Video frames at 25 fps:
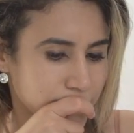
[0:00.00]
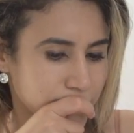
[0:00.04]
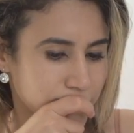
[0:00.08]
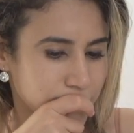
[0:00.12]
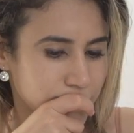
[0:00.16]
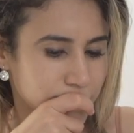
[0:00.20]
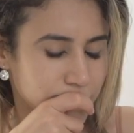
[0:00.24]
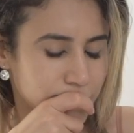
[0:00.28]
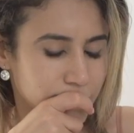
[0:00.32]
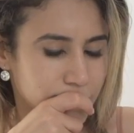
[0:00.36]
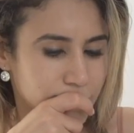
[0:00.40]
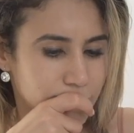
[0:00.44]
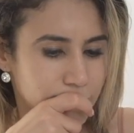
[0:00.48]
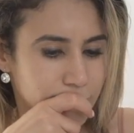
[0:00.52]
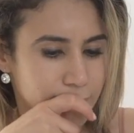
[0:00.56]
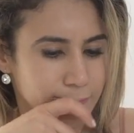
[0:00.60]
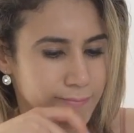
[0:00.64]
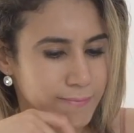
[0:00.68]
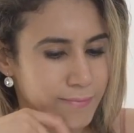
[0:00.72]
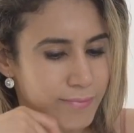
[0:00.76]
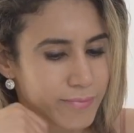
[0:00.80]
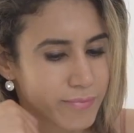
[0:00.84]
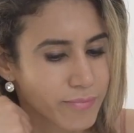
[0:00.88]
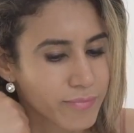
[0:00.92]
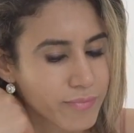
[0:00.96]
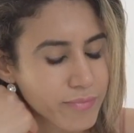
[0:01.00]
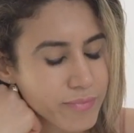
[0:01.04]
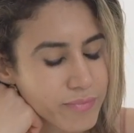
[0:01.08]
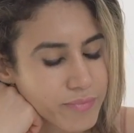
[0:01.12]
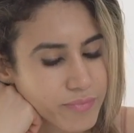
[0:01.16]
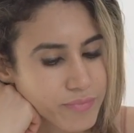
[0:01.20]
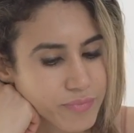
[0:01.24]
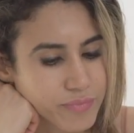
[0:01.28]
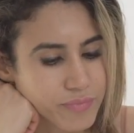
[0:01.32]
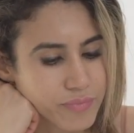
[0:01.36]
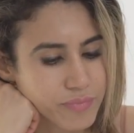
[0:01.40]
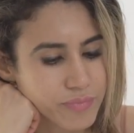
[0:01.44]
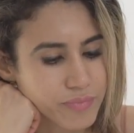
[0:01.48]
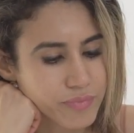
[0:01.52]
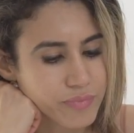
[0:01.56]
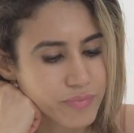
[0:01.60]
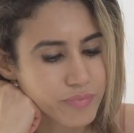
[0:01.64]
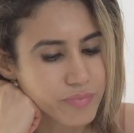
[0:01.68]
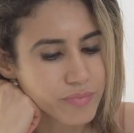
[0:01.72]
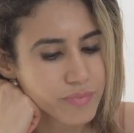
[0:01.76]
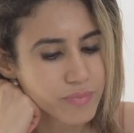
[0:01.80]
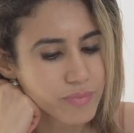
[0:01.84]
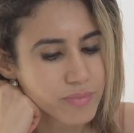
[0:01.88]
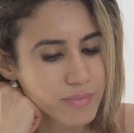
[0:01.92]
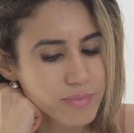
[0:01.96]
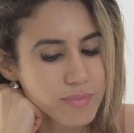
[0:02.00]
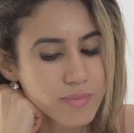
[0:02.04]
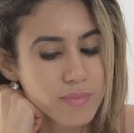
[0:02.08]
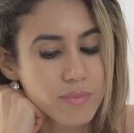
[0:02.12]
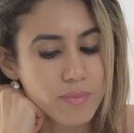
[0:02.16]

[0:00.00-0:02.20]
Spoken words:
No words are spoken by the person on screen.